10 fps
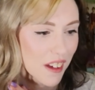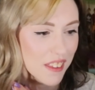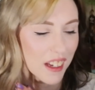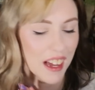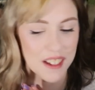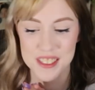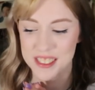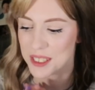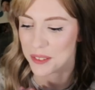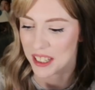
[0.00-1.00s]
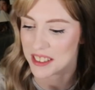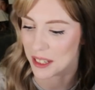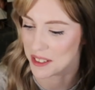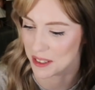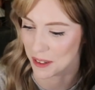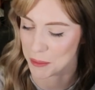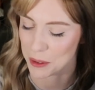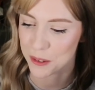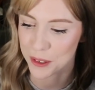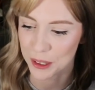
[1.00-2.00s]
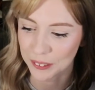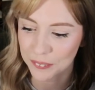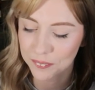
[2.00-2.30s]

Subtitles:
I think I had 6 weeks I was in hospital for.